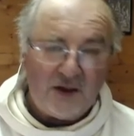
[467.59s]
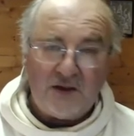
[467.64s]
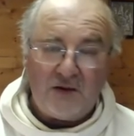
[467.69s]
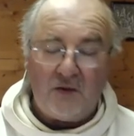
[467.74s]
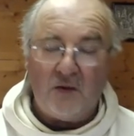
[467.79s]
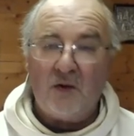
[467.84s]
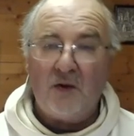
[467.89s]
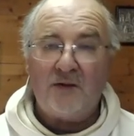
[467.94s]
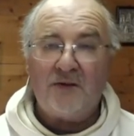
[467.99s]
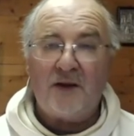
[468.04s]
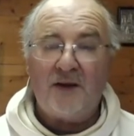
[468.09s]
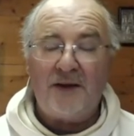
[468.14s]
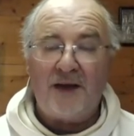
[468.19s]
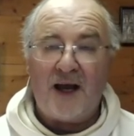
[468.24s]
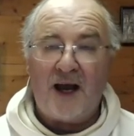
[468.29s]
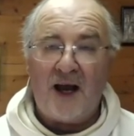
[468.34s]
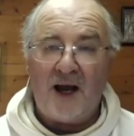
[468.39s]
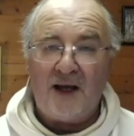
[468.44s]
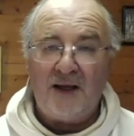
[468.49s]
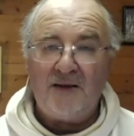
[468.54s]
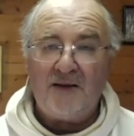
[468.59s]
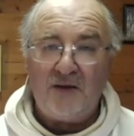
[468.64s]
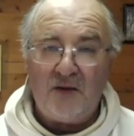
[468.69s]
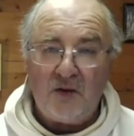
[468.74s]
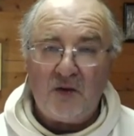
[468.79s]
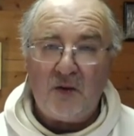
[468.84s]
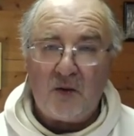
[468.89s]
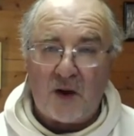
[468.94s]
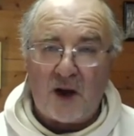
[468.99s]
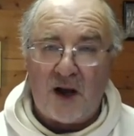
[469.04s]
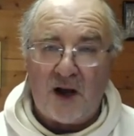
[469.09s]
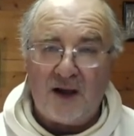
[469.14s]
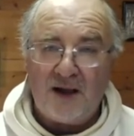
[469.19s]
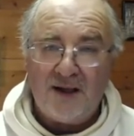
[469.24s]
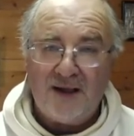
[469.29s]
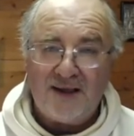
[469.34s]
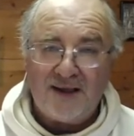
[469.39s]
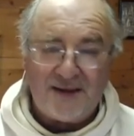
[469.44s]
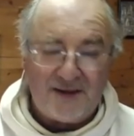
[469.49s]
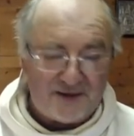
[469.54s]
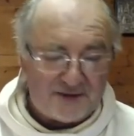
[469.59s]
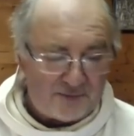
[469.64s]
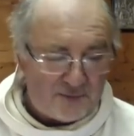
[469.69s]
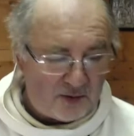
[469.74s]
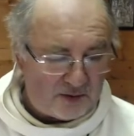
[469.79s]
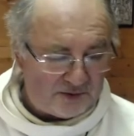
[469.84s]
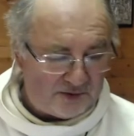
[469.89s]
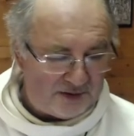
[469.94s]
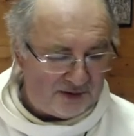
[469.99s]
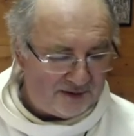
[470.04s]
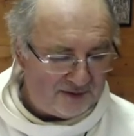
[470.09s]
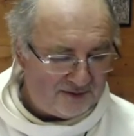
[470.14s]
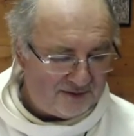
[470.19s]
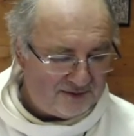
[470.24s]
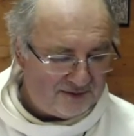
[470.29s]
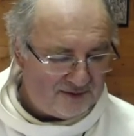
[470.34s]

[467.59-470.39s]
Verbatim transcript: Yours are the eyes. You are his body.